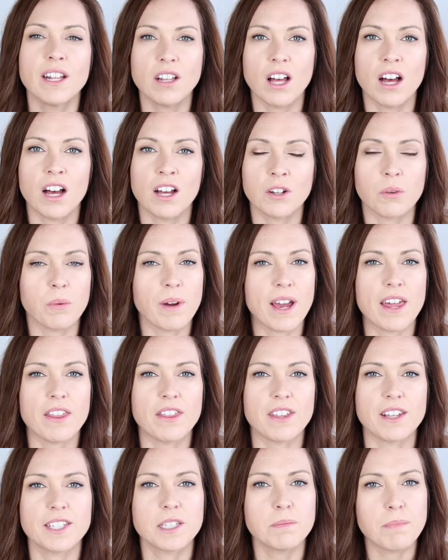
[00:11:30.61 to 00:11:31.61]
along with
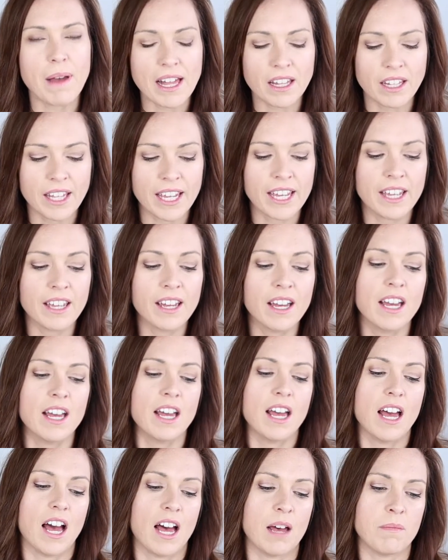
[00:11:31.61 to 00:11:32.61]
spelling
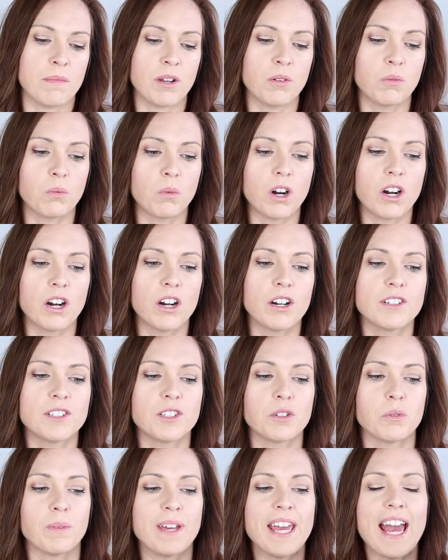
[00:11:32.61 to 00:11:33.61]
and words,
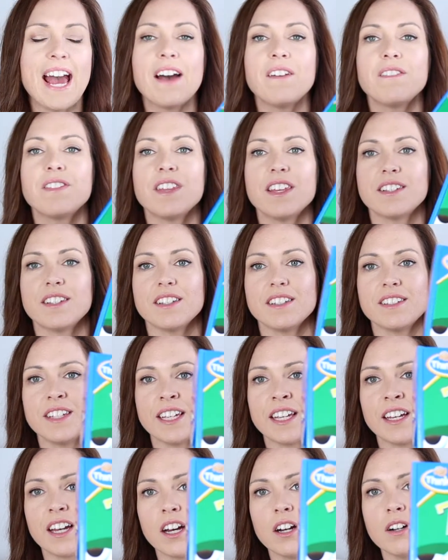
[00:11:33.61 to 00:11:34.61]
we have this
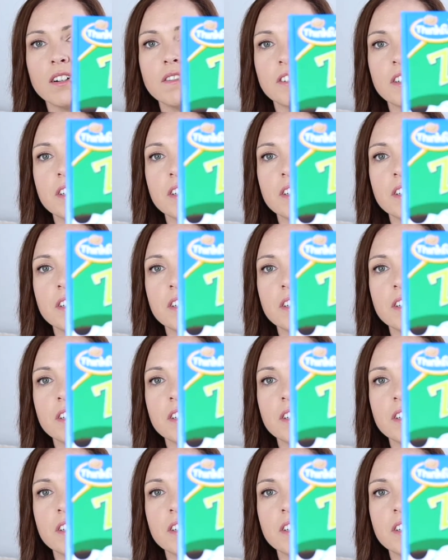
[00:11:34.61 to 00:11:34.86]
Zingo for